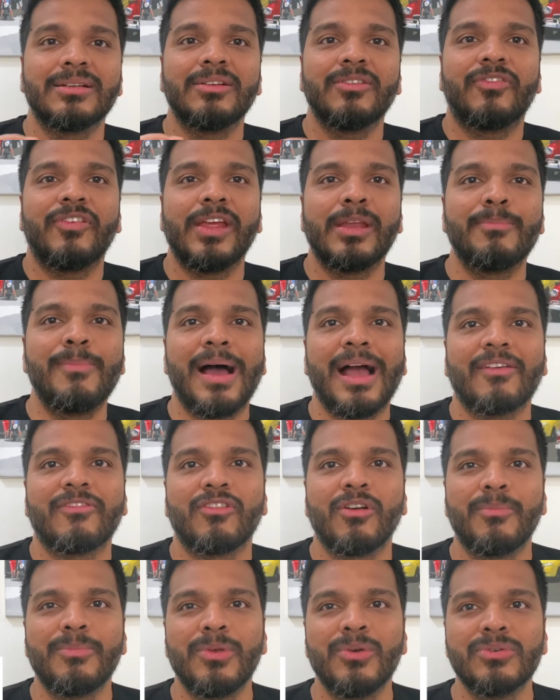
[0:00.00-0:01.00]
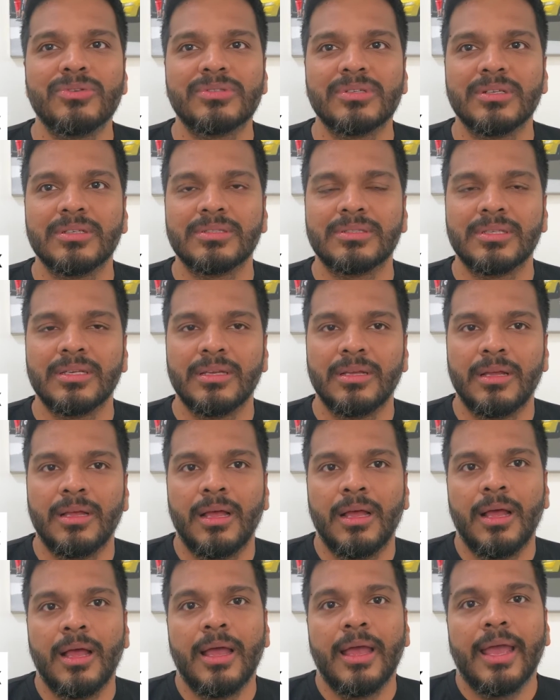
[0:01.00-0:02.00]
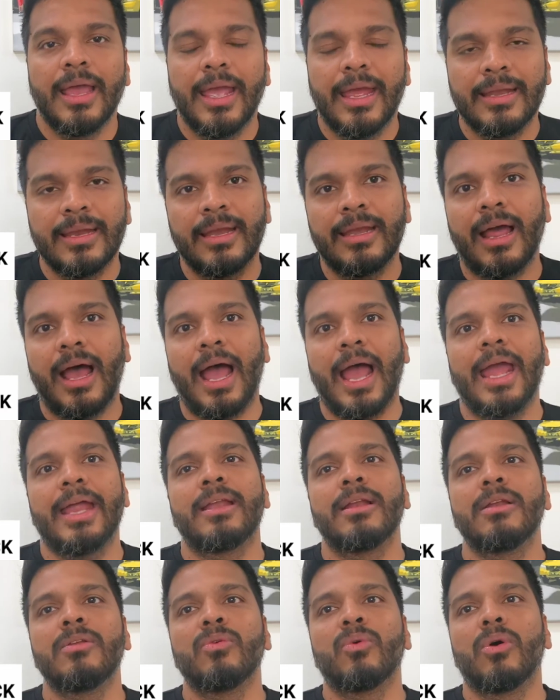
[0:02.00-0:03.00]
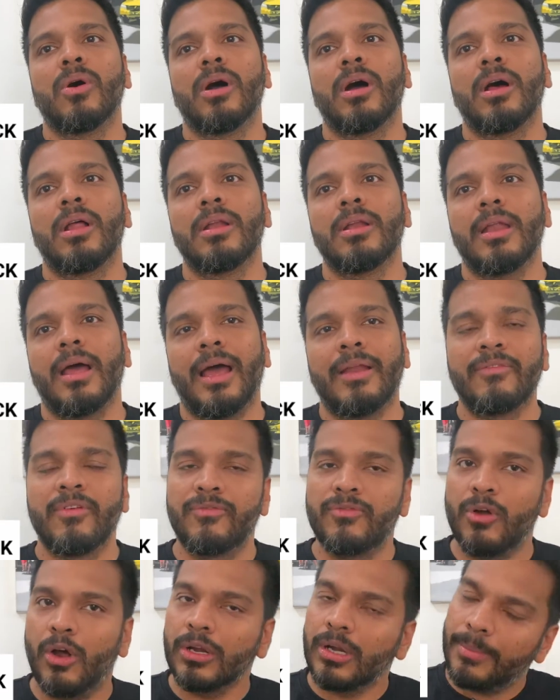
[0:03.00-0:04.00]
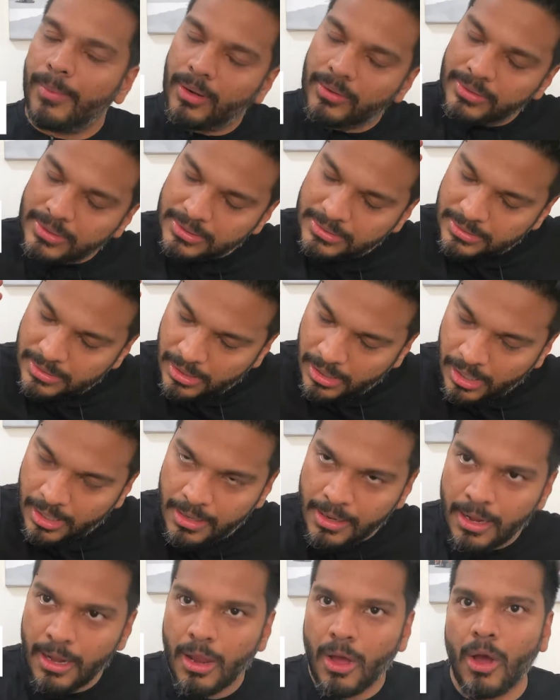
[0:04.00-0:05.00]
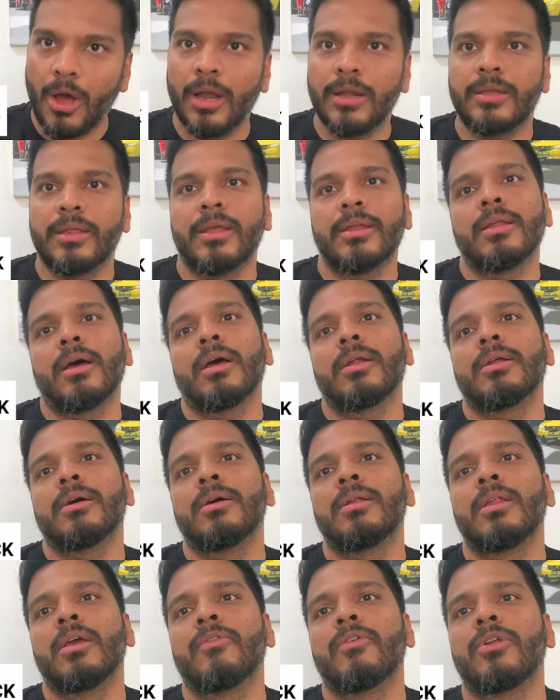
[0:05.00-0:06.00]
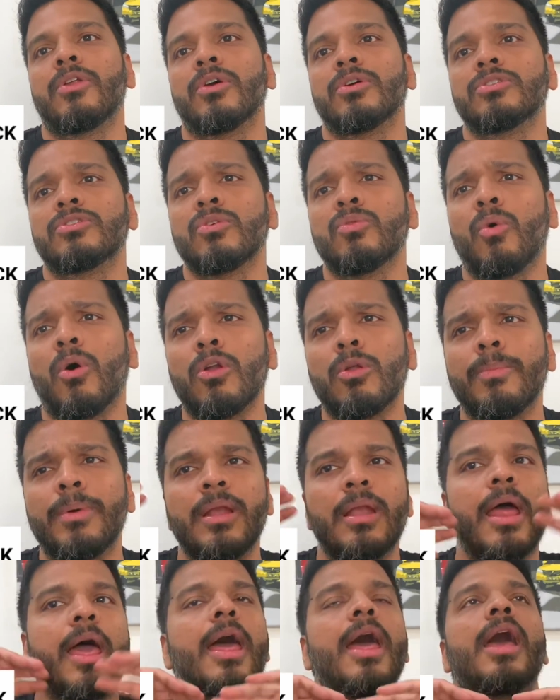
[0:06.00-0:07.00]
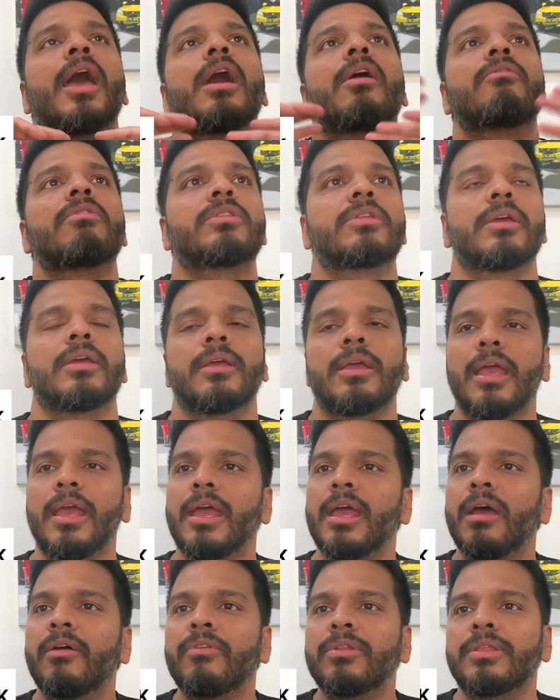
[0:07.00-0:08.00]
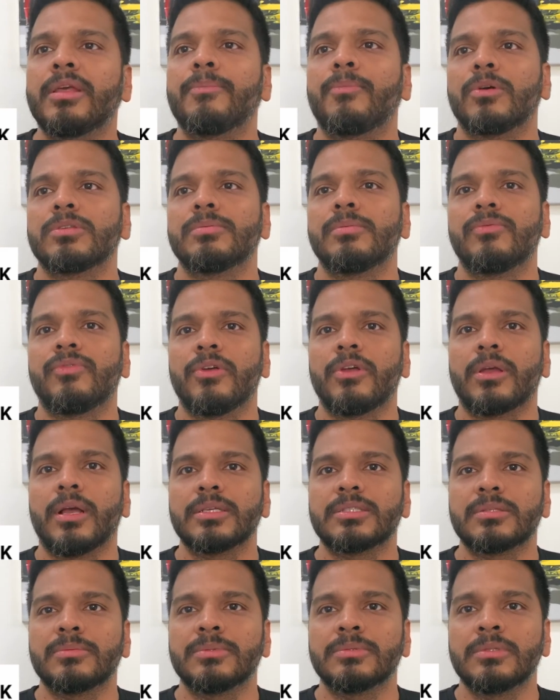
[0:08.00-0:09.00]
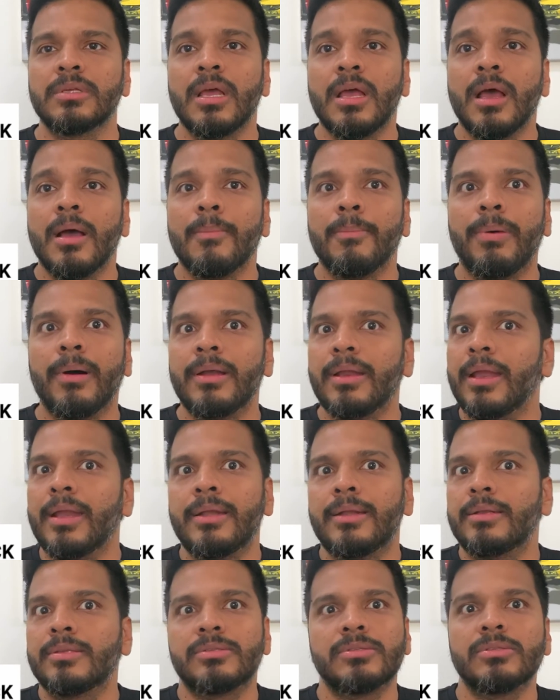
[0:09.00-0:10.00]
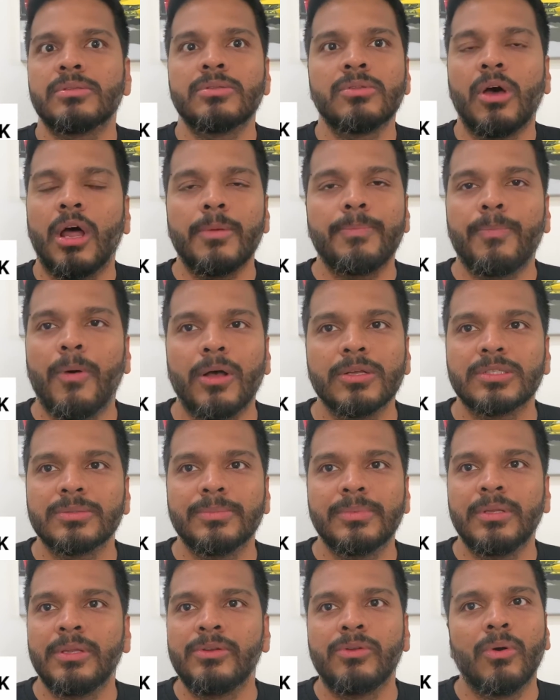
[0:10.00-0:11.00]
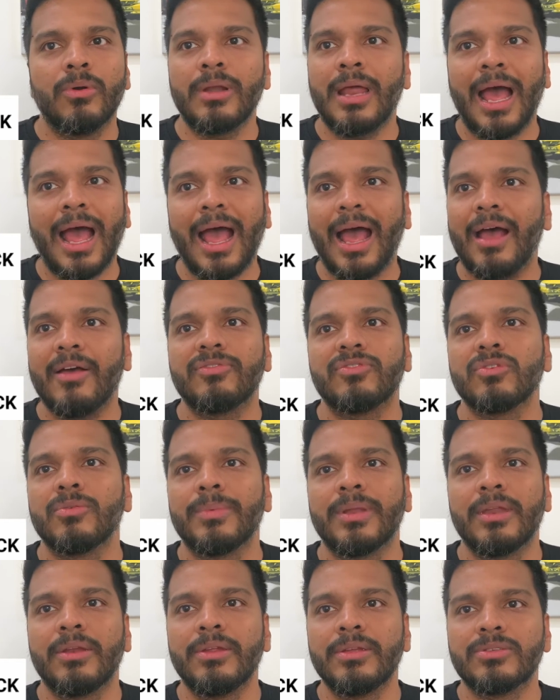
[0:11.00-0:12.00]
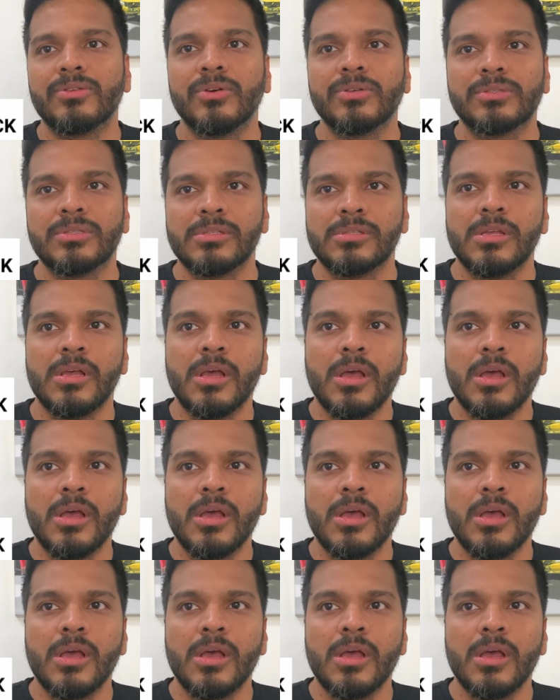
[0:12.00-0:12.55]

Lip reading: feedback from users. In an ideal world, and we've talked about this a lot in our earlier videos, you want to build everything possible for your customers. But it's not possible. You don't have so many resources.